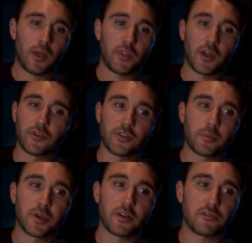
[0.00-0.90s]
and then a
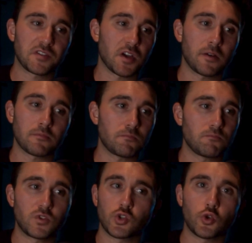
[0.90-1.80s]
little bit of some
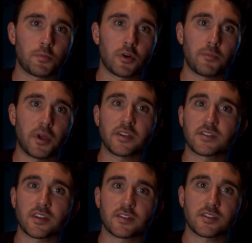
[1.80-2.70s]
super
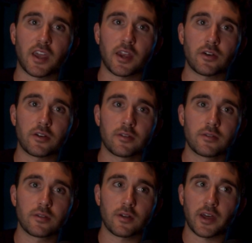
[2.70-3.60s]
basic standard
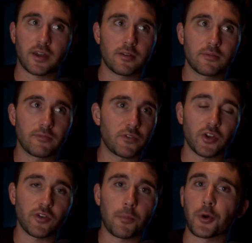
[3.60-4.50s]
like
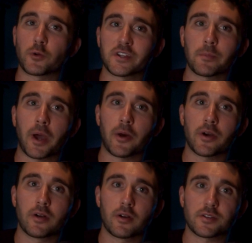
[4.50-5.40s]
vanilla protein
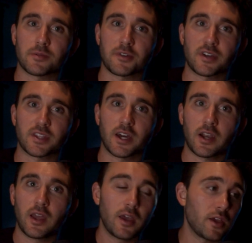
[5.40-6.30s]
powder or something like
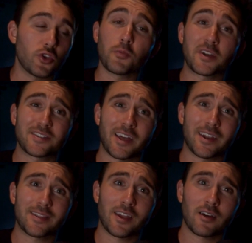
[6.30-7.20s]
that. You mix
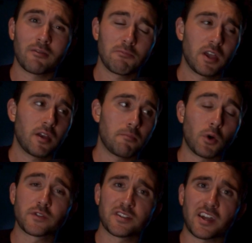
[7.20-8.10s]
that in there.
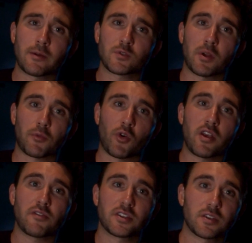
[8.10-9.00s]
Most of the times when I'm
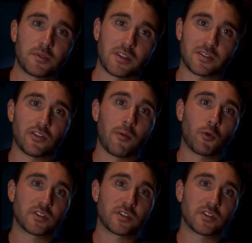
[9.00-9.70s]
craving something that's a lot